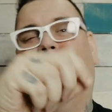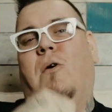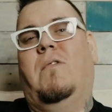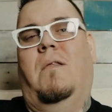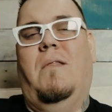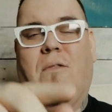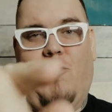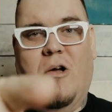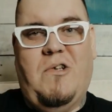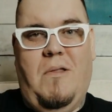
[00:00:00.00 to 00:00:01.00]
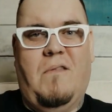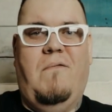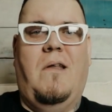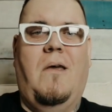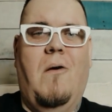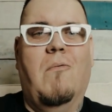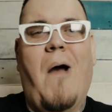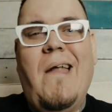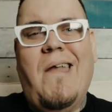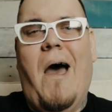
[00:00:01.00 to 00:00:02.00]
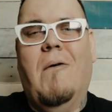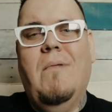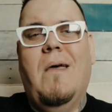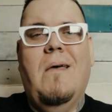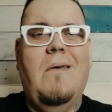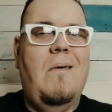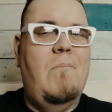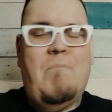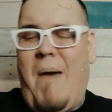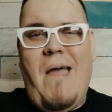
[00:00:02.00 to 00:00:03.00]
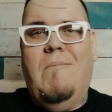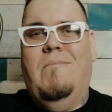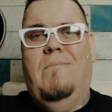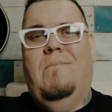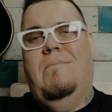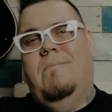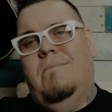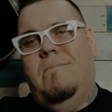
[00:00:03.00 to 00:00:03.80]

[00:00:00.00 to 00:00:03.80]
person that's watching this video right now. Bam!